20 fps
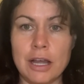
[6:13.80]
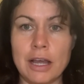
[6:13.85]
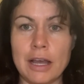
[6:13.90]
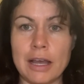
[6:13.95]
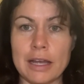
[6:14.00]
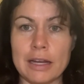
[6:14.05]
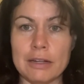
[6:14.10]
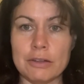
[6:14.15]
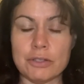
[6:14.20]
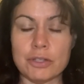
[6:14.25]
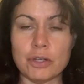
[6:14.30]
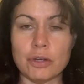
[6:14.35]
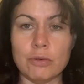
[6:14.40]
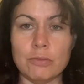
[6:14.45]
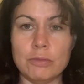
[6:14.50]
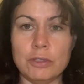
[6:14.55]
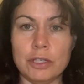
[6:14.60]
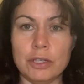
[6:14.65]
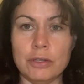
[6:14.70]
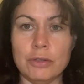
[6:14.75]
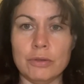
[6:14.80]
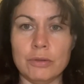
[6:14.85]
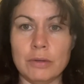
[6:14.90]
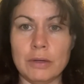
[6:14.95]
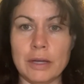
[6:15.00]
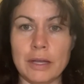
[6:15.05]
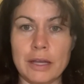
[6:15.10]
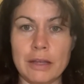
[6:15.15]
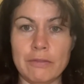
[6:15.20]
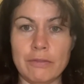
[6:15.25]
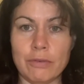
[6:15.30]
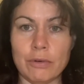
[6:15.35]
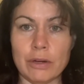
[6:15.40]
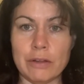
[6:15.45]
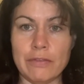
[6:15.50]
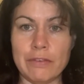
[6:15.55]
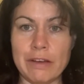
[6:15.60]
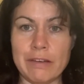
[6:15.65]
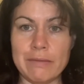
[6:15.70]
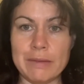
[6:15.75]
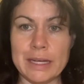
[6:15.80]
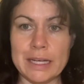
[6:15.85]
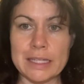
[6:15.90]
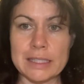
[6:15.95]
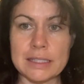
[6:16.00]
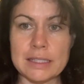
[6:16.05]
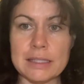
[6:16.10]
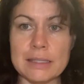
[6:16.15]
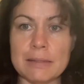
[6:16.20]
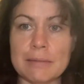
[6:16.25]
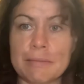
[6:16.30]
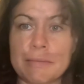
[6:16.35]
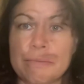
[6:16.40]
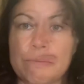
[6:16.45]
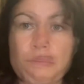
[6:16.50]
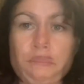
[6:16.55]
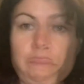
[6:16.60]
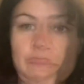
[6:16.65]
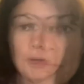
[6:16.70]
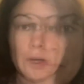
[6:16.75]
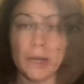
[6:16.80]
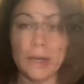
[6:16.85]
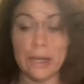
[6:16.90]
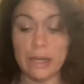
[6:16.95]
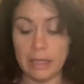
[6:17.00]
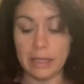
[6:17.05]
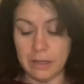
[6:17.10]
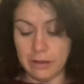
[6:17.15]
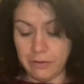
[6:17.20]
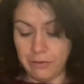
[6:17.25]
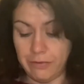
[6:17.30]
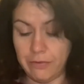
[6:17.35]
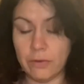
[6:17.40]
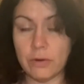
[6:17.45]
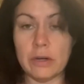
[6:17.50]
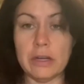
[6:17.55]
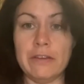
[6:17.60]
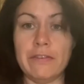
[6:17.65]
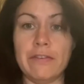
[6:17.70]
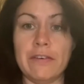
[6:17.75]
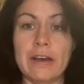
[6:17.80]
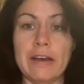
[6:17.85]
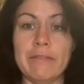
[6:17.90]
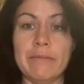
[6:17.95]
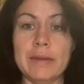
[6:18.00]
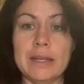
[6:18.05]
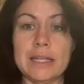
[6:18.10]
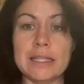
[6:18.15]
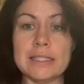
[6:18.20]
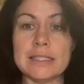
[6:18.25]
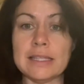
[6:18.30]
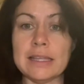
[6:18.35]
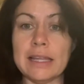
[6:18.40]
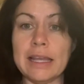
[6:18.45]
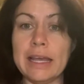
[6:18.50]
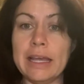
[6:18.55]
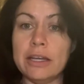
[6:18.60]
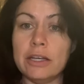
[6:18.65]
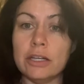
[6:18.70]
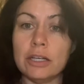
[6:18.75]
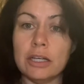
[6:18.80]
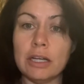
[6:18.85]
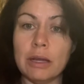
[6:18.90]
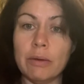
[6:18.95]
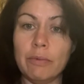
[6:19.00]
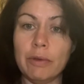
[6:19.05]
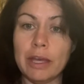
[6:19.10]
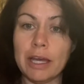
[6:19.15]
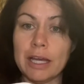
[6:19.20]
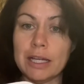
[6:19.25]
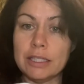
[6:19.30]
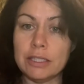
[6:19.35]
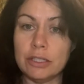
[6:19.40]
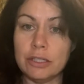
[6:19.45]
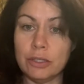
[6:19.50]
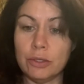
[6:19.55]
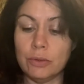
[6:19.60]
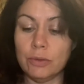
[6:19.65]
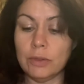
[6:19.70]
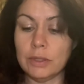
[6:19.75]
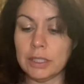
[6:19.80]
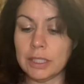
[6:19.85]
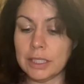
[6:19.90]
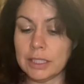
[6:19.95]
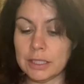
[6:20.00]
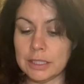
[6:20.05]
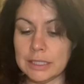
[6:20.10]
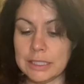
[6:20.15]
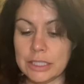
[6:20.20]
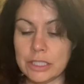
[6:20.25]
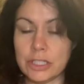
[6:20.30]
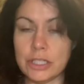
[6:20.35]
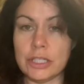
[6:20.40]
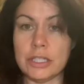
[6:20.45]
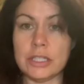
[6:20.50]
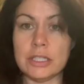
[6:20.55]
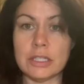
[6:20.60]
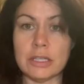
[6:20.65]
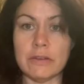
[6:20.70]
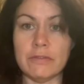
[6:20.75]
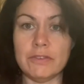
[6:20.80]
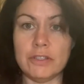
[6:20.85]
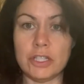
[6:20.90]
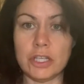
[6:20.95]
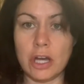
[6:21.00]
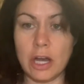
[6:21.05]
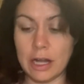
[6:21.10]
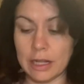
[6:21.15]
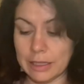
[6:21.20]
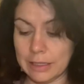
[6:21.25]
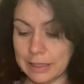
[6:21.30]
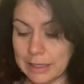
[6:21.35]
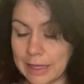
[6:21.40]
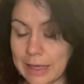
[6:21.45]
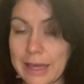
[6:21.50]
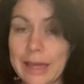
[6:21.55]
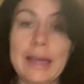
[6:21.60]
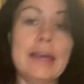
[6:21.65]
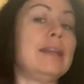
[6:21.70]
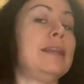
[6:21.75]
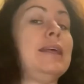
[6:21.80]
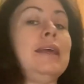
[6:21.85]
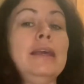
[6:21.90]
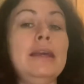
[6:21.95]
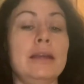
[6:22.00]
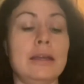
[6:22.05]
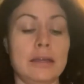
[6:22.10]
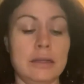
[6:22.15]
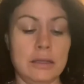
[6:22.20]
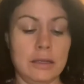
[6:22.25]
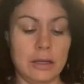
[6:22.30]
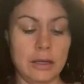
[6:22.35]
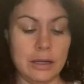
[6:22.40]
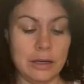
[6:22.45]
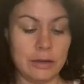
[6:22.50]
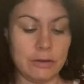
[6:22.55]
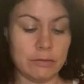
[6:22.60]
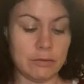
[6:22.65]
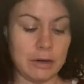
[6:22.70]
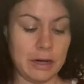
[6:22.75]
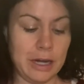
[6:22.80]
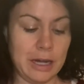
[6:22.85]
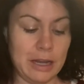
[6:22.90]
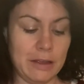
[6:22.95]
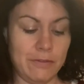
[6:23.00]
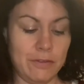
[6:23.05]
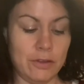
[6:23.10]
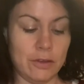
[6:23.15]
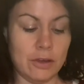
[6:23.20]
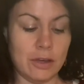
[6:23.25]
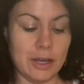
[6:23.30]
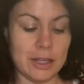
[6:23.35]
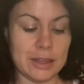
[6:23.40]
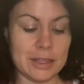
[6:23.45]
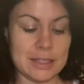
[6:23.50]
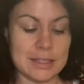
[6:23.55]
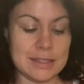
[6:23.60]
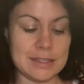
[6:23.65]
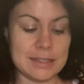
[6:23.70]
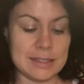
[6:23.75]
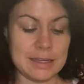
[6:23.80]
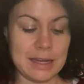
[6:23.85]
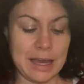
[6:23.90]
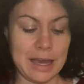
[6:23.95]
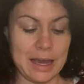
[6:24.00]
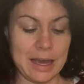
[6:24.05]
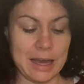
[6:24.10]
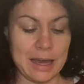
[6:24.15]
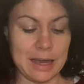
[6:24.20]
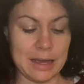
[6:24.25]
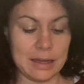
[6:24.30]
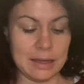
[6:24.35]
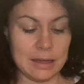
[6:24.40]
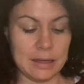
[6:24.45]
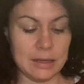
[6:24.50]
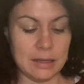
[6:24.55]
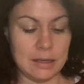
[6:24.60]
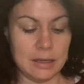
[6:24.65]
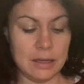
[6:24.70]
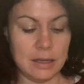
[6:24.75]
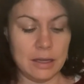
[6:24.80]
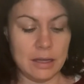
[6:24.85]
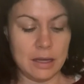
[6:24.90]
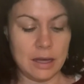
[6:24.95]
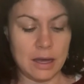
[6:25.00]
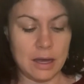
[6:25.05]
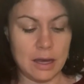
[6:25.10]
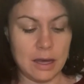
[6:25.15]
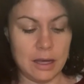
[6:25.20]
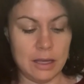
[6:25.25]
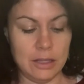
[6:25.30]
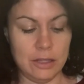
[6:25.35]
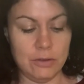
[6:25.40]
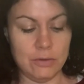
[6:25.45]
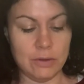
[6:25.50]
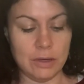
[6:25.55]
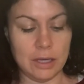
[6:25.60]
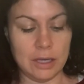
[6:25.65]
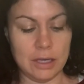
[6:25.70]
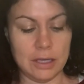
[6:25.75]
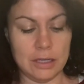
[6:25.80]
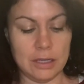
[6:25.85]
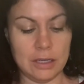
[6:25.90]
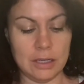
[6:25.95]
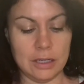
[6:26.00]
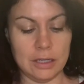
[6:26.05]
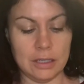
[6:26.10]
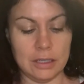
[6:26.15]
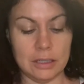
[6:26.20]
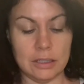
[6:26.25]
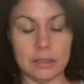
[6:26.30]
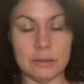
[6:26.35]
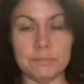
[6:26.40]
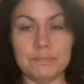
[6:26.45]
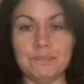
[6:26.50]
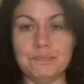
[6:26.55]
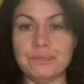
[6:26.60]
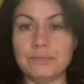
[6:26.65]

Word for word: and I'll show them to you in 45 minutes. Alrighty, 45 minutes later, and we got two little dishes of chocolate candy, right? If you got the snack, uh, you can um,